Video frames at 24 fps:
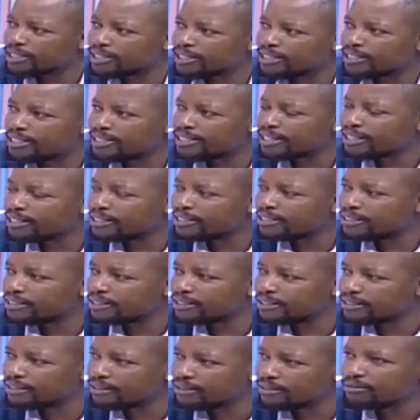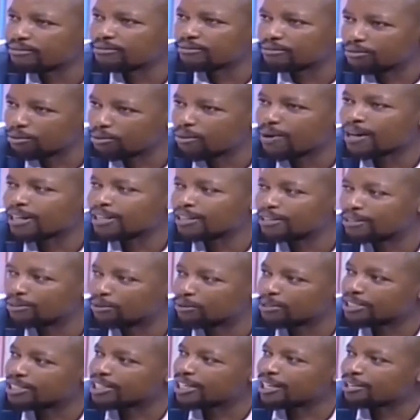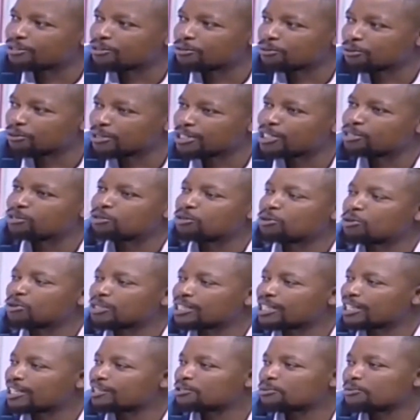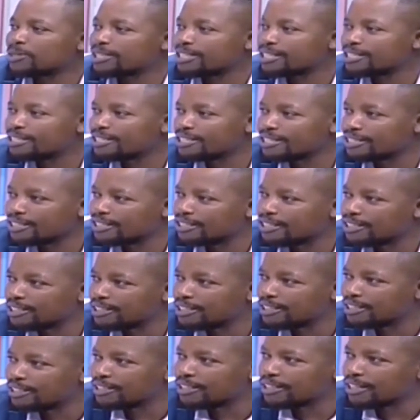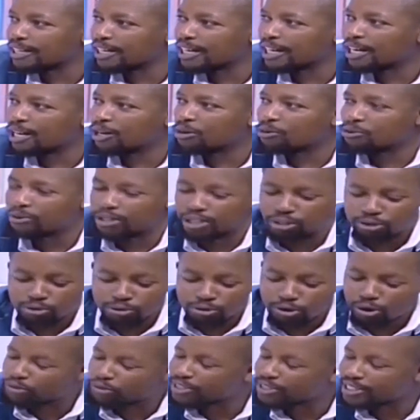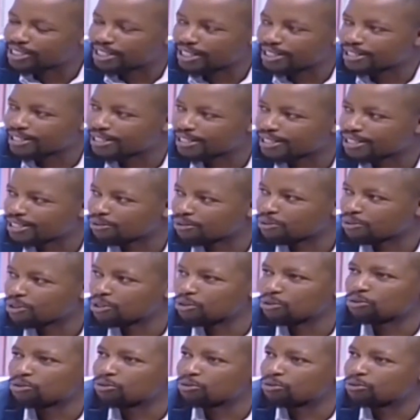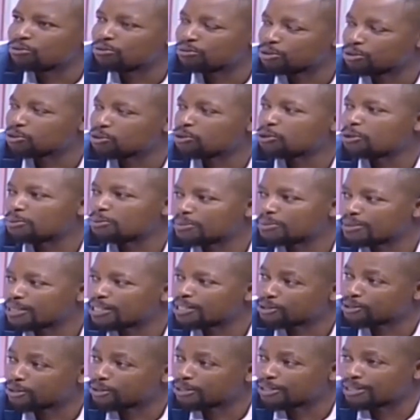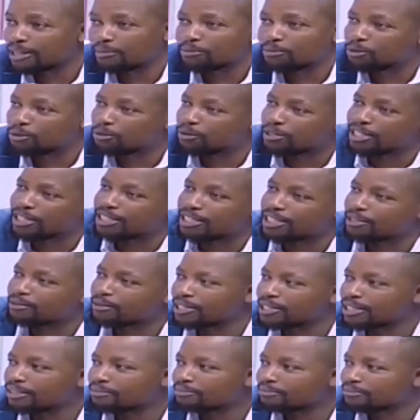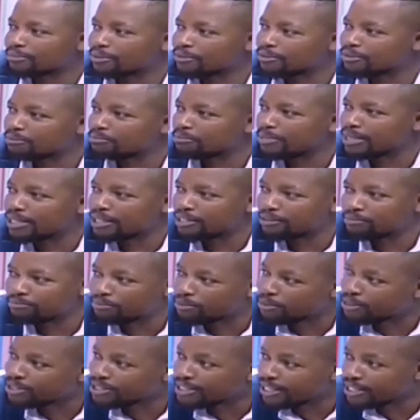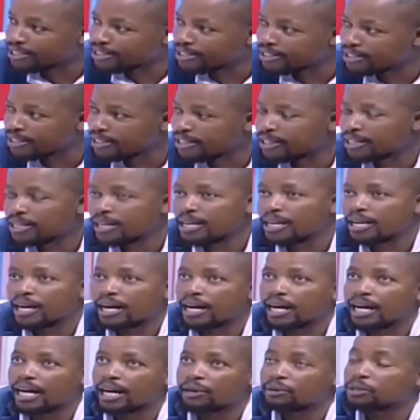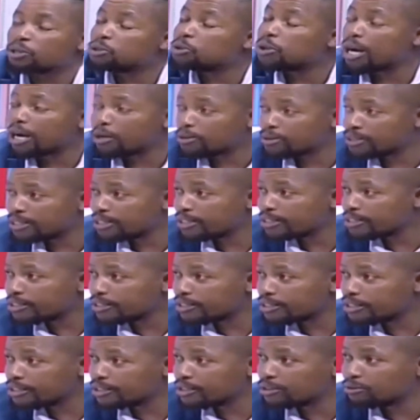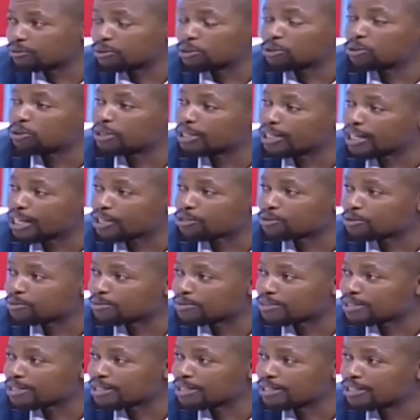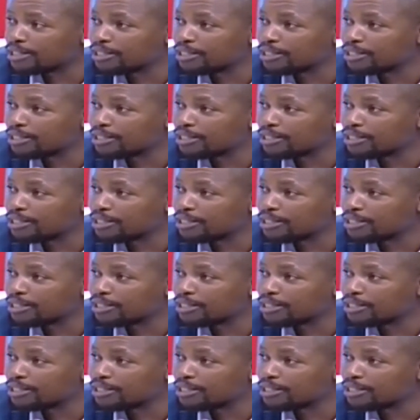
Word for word: is the design. One, we need the customer. We need to know what the customer needs. Mm-hmm. Uh, we do offices, we do shops, stalls. I'm sure you've seen them on the, on the by the broadsides. Yes. Uh, we do houses, we do classrooms,